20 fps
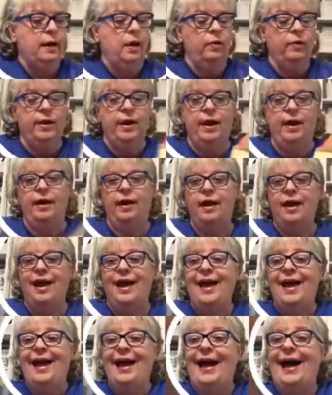Okay,
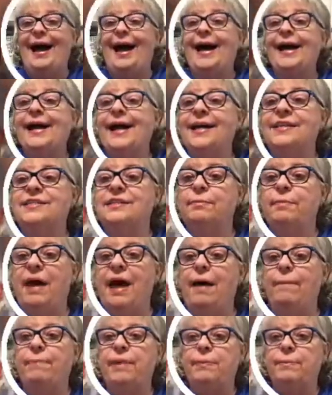I got some
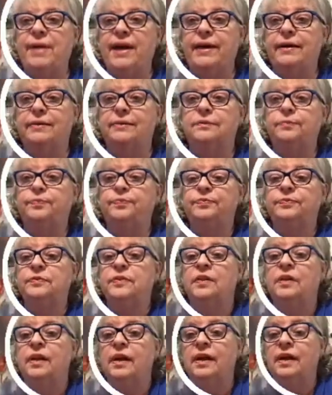happy mail.
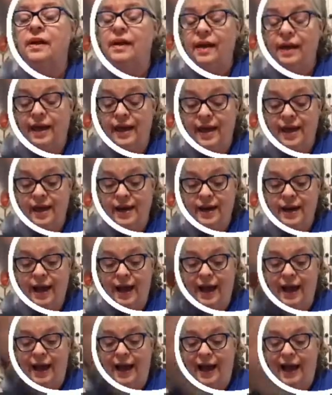And,
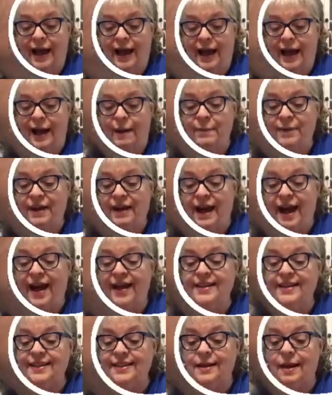I mean, I
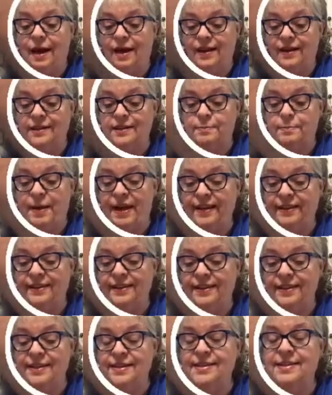did not expect
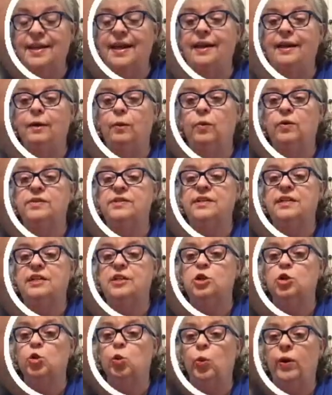this, and it was the
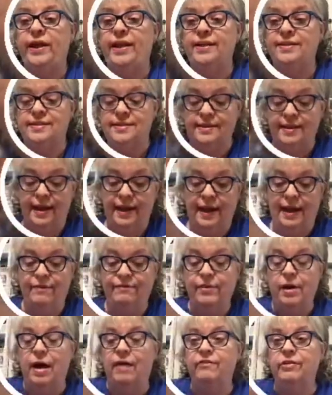sweetest thing.
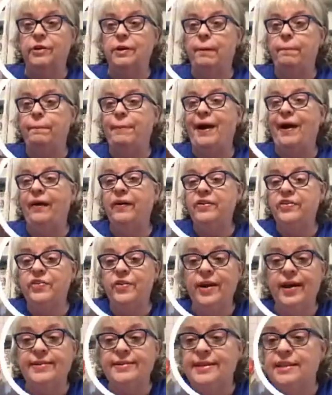I've covered up our
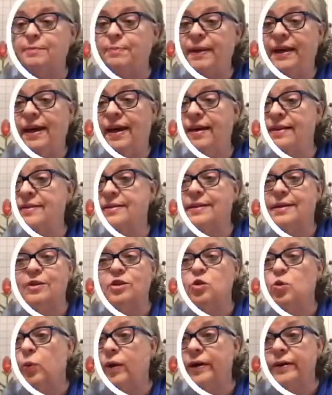addresses because
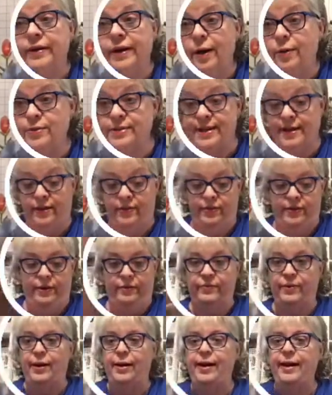there's weirdos out there,
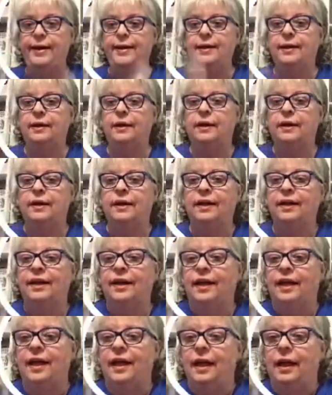right?
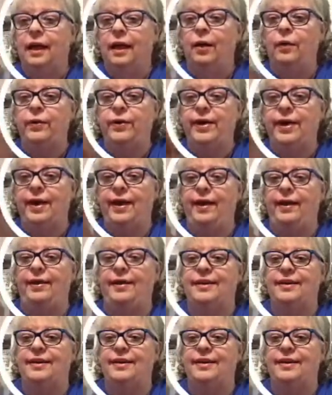Okay.